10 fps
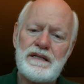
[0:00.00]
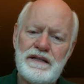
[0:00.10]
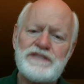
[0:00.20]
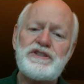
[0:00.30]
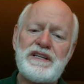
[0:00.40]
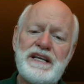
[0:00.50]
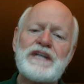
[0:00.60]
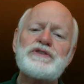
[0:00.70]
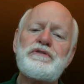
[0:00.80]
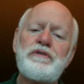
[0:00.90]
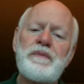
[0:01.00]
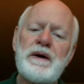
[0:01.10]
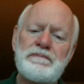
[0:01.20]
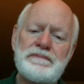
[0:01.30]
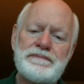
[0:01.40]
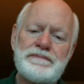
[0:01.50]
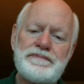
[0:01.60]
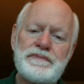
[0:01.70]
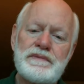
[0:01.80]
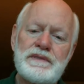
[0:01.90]
Let's get the answer from them.
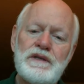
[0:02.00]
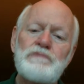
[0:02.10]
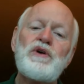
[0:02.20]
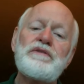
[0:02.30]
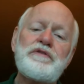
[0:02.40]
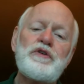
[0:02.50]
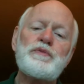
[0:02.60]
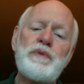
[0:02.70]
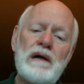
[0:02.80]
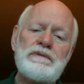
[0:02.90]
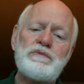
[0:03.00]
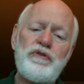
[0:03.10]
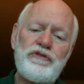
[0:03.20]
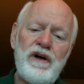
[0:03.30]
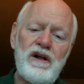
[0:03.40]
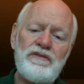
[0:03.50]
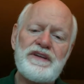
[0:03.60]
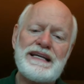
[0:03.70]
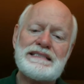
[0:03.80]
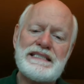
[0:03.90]
Mark Field's problem was
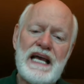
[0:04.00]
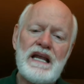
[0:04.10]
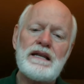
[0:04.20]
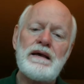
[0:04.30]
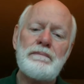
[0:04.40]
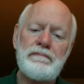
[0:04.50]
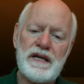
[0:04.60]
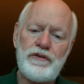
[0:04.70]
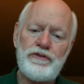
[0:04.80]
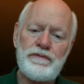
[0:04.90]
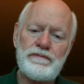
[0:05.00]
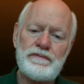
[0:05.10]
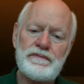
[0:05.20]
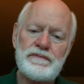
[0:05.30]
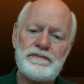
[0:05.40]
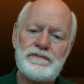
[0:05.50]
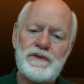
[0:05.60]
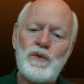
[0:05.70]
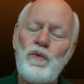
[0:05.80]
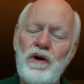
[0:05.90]
solved in 10 minutes.
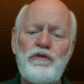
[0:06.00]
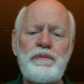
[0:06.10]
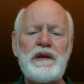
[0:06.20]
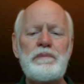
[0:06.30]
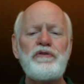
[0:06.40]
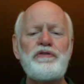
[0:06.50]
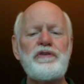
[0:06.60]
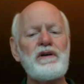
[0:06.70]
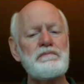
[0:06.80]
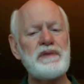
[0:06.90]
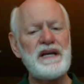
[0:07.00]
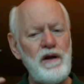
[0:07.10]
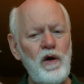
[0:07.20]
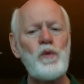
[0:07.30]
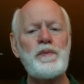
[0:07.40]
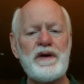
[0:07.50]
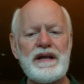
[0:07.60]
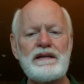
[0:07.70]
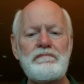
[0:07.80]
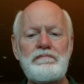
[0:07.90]
Once people started being open
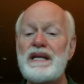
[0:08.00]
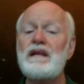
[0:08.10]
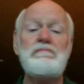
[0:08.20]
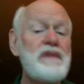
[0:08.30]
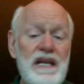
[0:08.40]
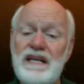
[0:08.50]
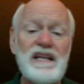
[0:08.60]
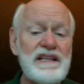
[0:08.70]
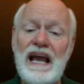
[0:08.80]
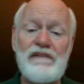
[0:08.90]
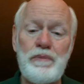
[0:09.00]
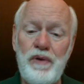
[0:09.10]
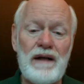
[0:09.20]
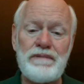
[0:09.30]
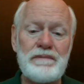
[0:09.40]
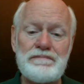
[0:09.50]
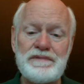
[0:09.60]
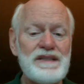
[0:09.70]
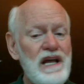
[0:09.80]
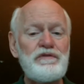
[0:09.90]
and admitting that they have a problem,
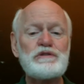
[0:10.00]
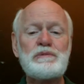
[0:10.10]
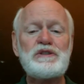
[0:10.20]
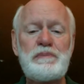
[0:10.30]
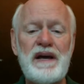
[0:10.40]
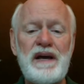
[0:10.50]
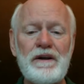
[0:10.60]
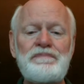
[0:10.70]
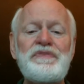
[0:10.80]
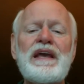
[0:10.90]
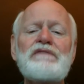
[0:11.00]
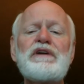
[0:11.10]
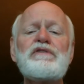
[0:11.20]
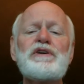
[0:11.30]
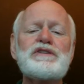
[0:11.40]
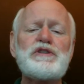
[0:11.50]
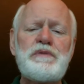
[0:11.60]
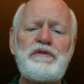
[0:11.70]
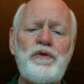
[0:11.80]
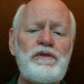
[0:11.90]
life was much better. Have you ever heard this
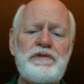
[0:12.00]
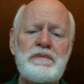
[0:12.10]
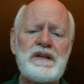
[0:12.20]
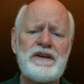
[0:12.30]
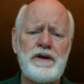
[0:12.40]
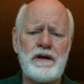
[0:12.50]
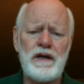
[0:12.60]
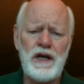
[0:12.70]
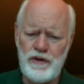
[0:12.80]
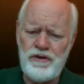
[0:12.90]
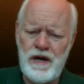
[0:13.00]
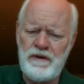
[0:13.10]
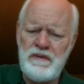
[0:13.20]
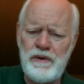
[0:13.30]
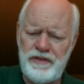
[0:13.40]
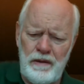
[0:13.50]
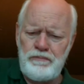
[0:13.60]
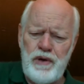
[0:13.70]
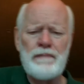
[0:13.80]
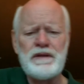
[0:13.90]
before from a leader? Don't come to me with a
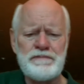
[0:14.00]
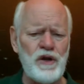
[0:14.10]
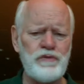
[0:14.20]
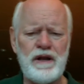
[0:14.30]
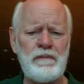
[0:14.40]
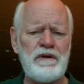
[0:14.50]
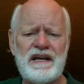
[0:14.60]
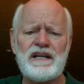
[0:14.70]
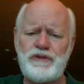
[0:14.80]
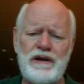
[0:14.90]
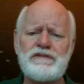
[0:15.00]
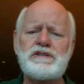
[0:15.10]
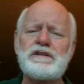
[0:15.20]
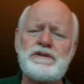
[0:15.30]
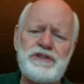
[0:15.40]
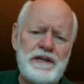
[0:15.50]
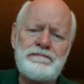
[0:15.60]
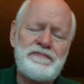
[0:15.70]
problem. Don't come to me unless you have a solution.